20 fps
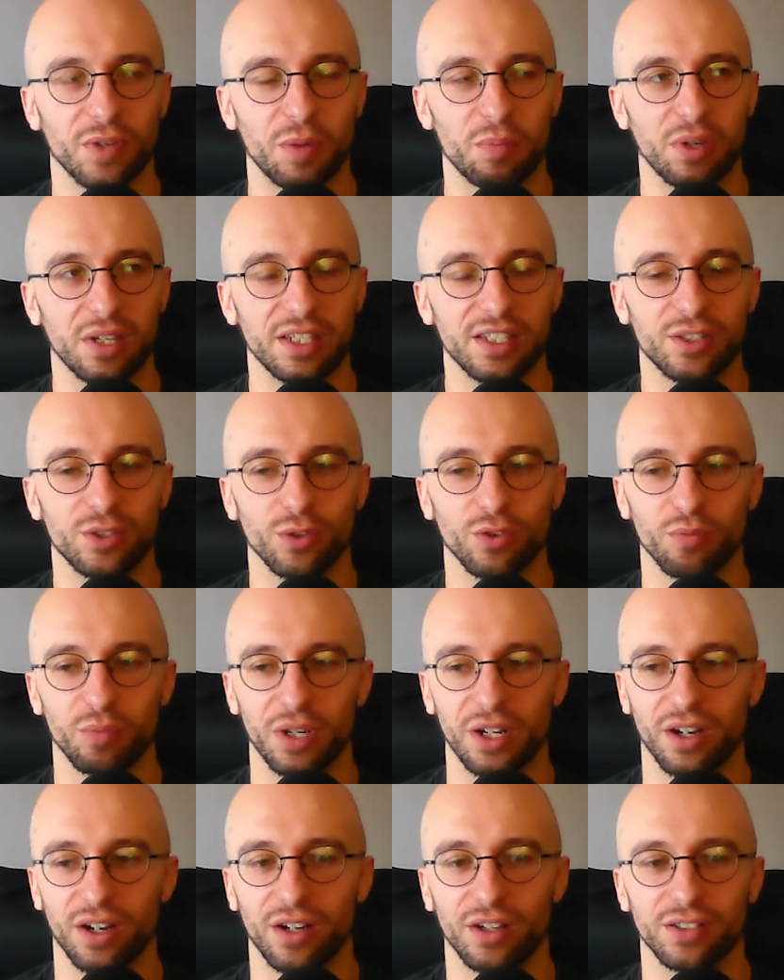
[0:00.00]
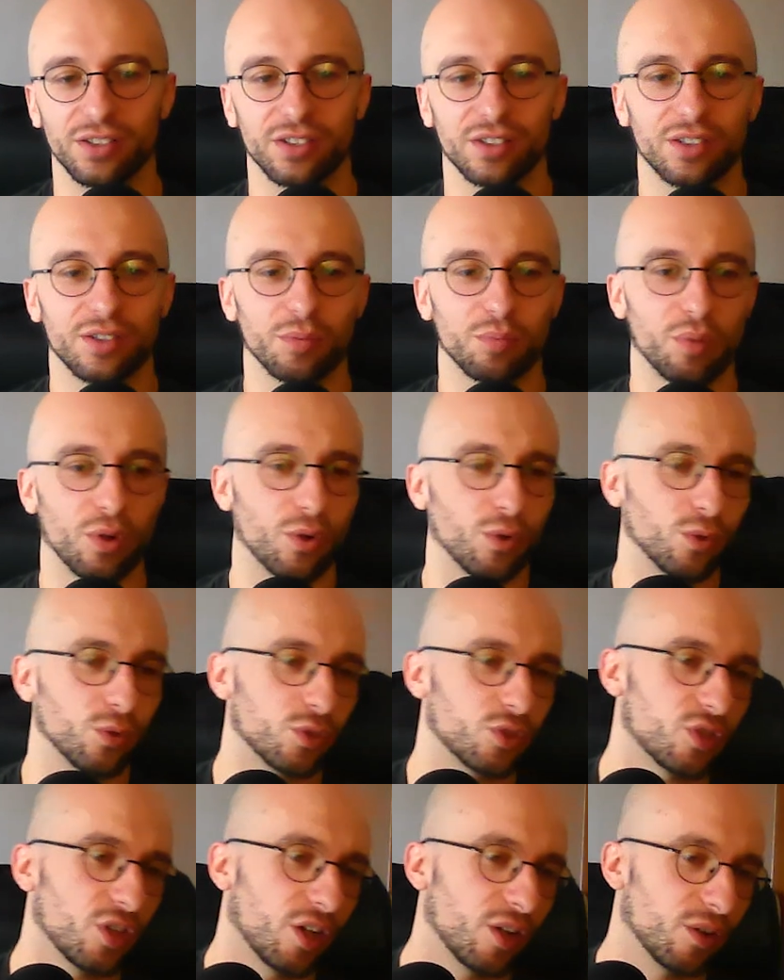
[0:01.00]
pleased to have been asked, but
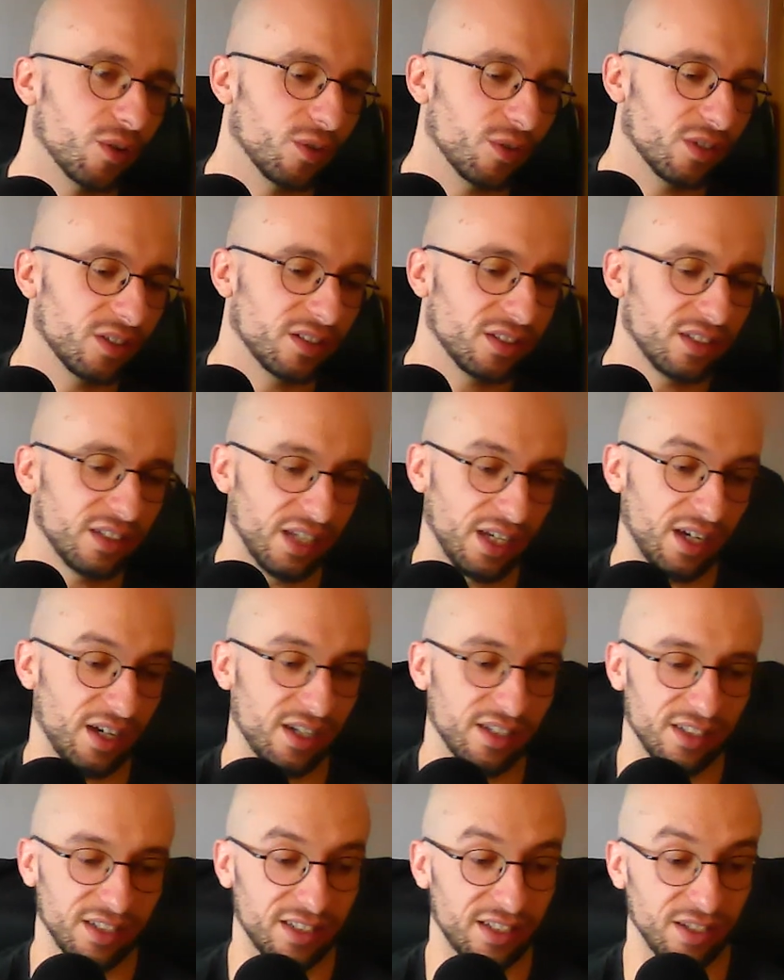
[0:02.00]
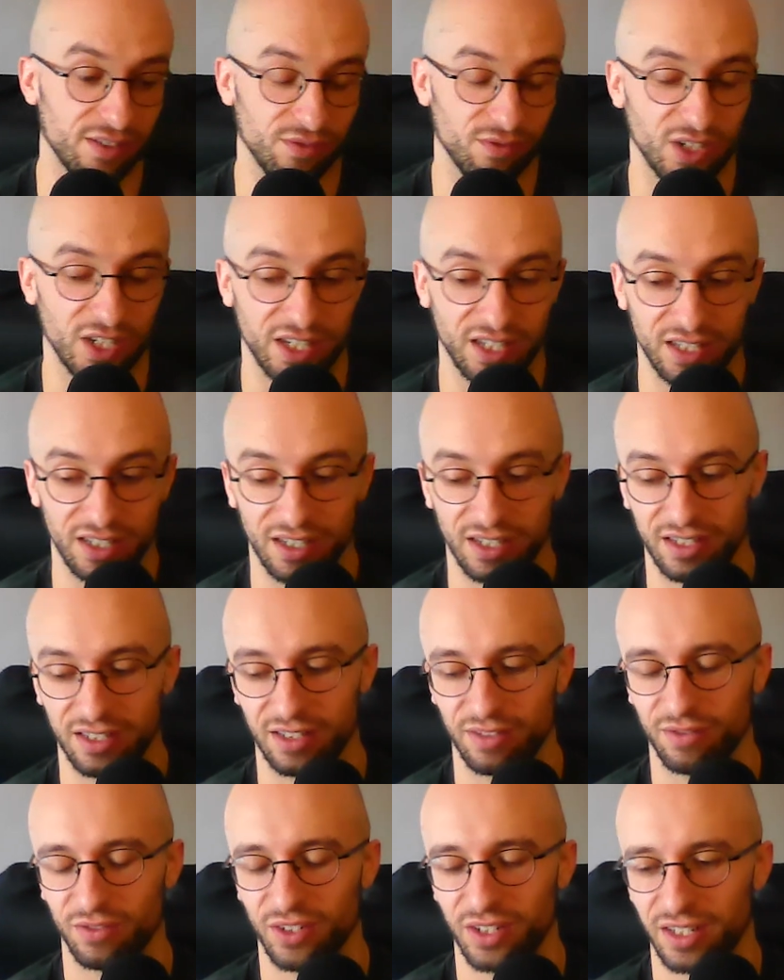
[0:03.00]
also, yeah, I just didn't really, I
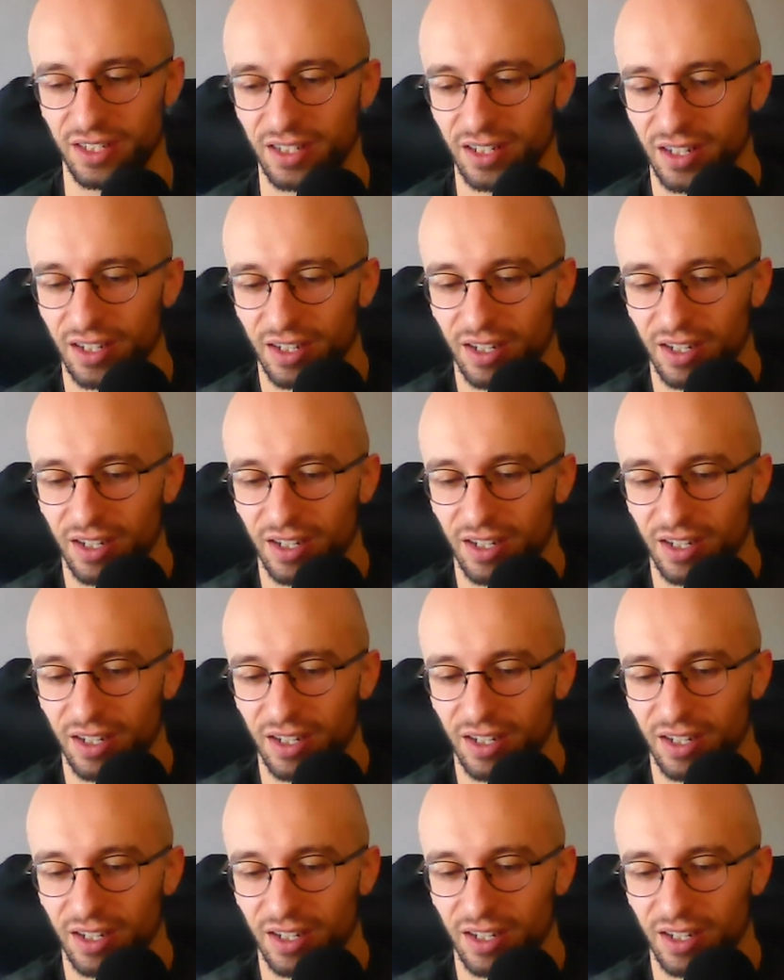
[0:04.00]
didn't really